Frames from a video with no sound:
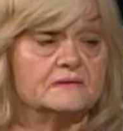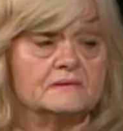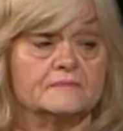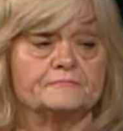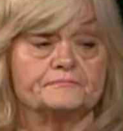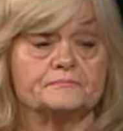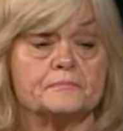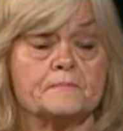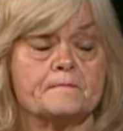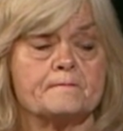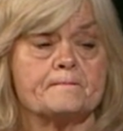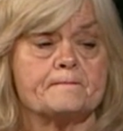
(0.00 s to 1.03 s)
Oh, this was
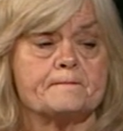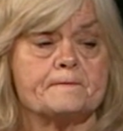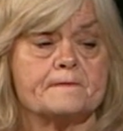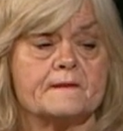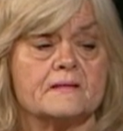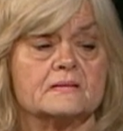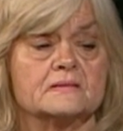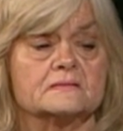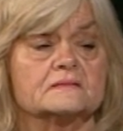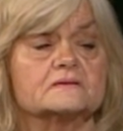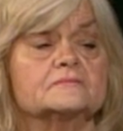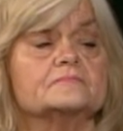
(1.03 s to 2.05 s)
just in the
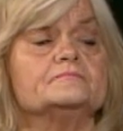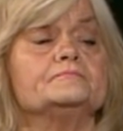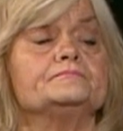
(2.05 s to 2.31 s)
box, yeah.